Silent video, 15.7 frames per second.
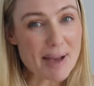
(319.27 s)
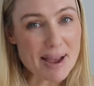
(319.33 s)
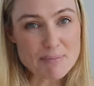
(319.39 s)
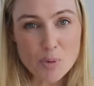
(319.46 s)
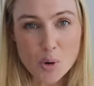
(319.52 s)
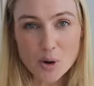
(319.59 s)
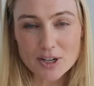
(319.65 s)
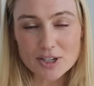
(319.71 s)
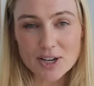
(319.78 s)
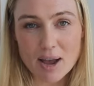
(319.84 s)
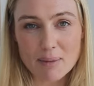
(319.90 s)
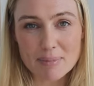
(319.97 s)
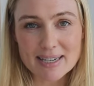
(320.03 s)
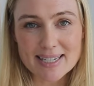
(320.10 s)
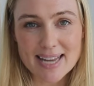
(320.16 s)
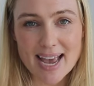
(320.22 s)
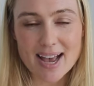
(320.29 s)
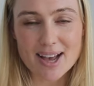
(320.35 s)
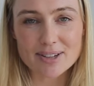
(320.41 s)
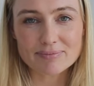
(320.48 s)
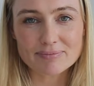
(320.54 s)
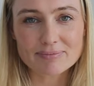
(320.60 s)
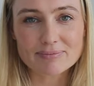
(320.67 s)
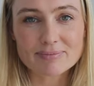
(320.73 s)
my mortgage coming
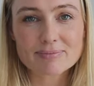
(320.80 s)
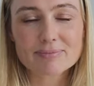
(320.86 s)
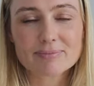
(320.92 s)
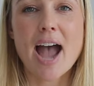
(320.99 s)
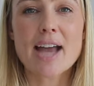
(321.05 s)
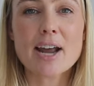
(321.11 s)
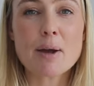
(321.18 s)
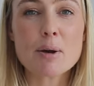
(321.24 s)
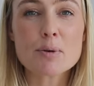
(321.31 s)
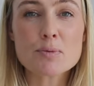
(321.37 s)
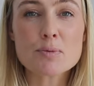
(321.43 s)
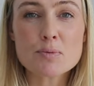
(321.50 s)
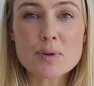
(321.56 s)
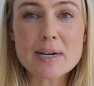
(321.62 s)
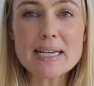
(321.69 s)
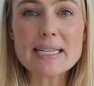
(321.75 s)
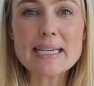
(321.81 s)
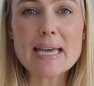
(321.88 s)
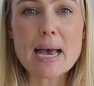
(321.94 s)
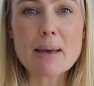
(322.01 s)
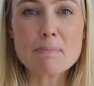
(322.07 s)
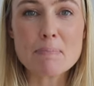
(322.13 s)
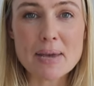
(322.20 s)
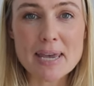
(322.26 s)
down. And I will really
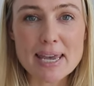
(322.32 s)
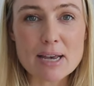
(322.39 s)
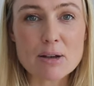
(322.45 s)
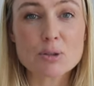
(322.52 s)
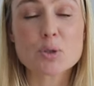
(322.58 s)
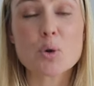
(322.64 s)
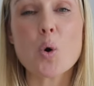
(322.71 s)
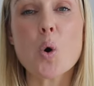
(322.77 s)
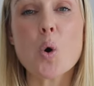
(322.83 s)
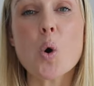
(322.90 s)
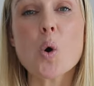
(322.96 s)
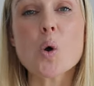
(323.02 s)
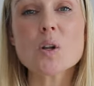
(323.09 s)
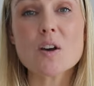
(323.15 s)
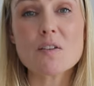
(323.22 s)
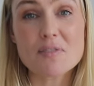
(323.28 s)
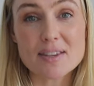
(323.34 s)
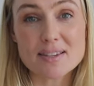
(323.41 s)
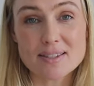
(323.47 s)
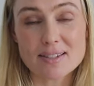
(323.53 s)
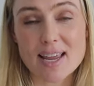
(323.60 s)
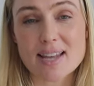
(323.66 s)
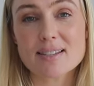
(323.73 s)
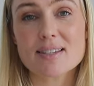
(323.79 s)
appeal to all of the
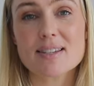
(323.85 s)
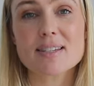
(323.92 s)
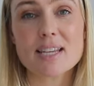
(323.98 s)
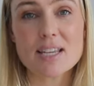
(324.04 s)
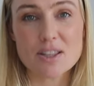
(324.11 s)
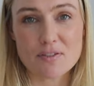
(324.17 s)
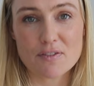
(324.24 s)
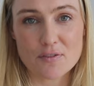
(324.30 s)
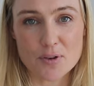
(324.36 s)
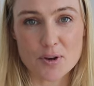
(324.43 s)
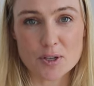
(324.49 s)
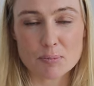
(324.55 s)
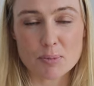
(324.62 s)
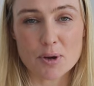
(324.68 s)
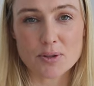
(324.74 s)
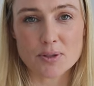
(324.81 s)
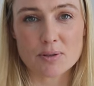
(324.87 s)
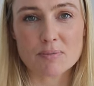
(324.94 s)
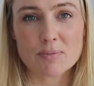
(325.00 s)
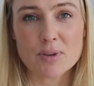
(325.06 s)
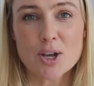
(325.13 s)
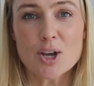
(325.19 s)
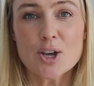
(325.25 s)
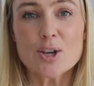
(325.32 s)
senses in the first
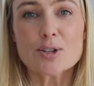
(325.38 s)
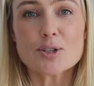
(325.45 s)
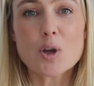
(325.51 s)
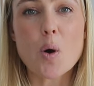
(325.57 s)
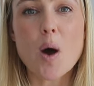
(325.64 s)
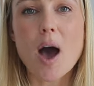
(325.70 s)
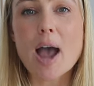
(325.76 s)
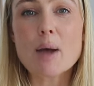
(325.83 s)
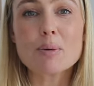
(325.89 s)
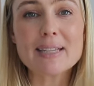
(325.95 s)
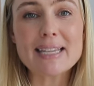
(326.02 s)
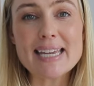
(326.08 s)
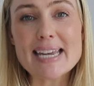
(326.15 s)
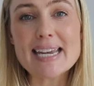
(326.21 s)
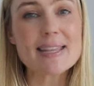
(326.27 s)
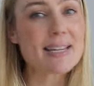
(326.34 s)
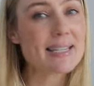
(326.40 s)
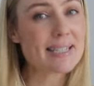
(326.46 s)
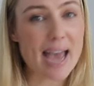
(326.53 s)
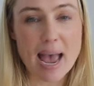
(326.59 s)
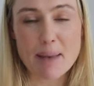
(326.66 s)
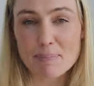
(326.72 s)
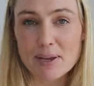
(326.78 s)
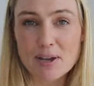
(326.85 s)
person. So I will hear the
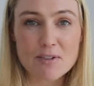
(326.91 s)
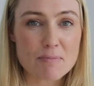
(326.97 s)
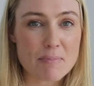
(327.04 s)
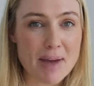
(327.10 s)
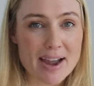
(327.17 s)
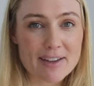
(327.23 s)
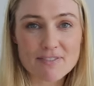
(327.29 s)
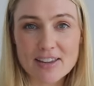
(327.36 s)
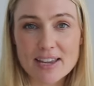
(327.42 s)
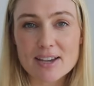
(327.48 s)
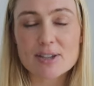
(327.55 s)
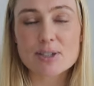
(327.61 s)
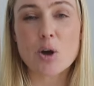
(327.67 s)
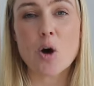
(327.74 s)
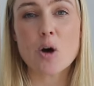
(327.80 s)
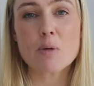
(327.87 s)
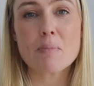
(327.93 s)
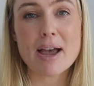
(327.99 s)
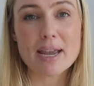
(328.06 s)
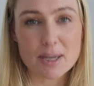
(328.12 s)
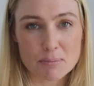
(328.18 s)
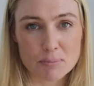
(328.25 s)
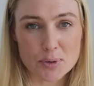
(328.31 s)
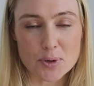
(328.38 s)
tapping of my fingers on my
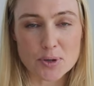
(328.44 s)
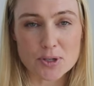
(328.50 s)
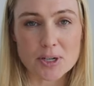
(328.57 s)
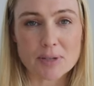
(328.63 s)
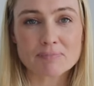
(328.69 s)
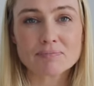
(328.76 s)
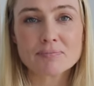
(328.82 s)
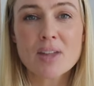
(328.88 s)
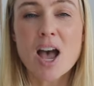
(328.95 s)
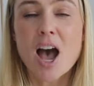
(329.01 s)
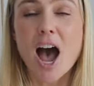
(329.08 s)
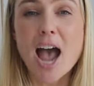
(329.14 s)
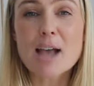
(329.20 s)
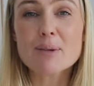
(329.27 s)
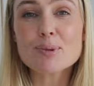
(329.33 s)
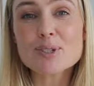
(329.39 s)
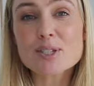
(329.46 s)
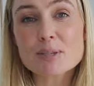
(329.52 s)
computer. I will